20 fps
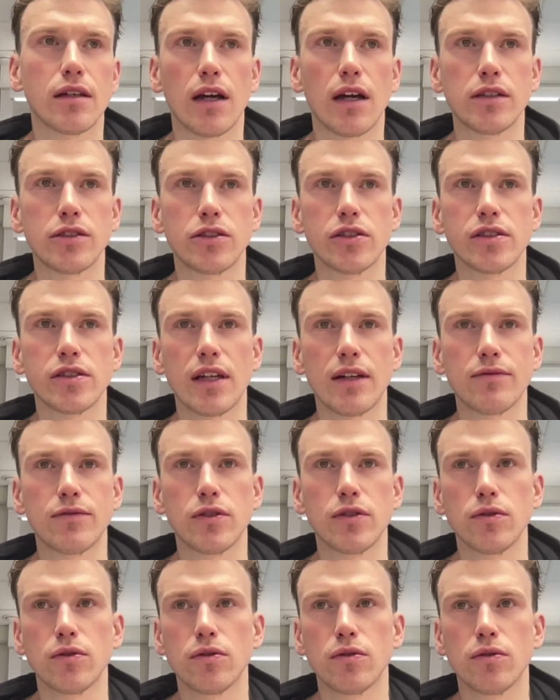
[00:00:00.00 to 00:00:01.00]
I just have
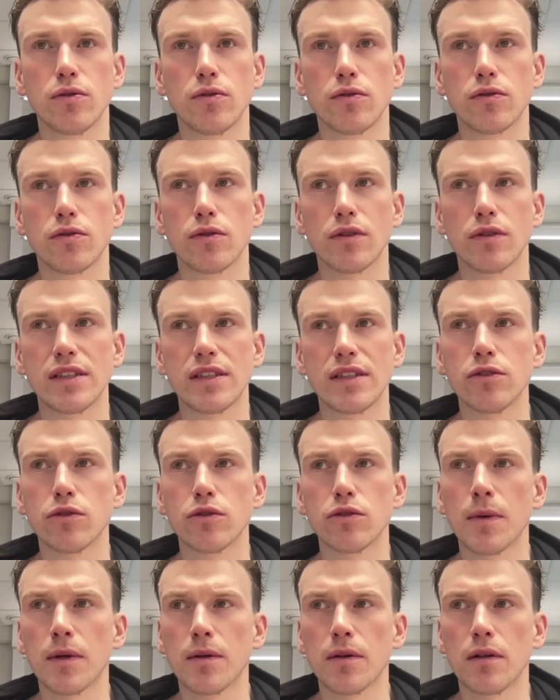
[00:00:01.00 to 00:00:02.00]
to listen
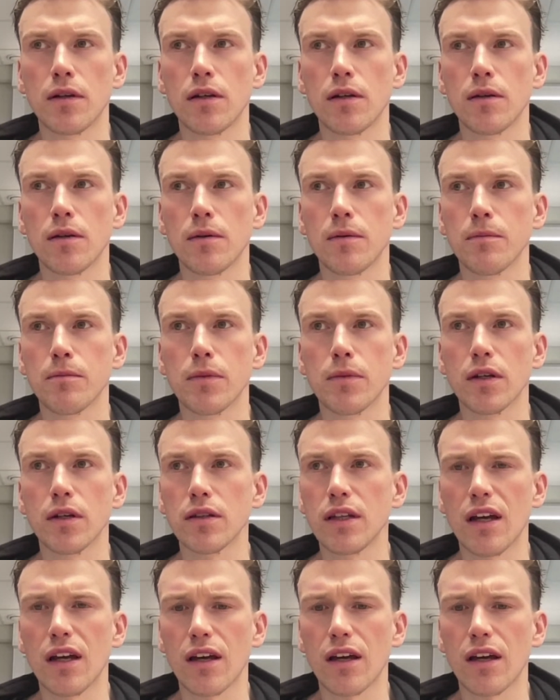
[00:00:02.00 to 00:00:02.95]
to my body.